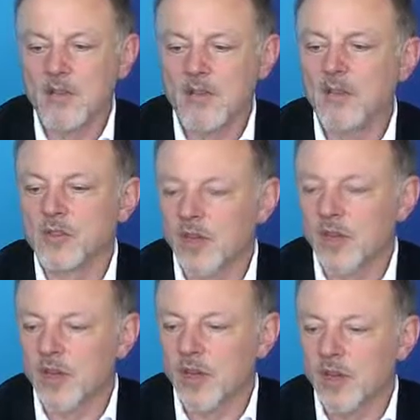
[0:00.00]
not so
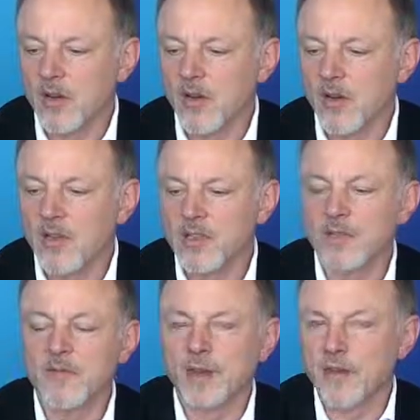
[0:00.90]
long ago, and is
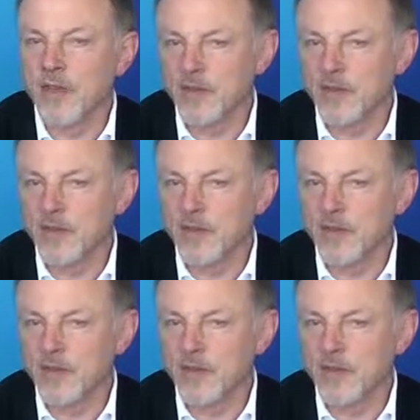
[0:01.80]
a very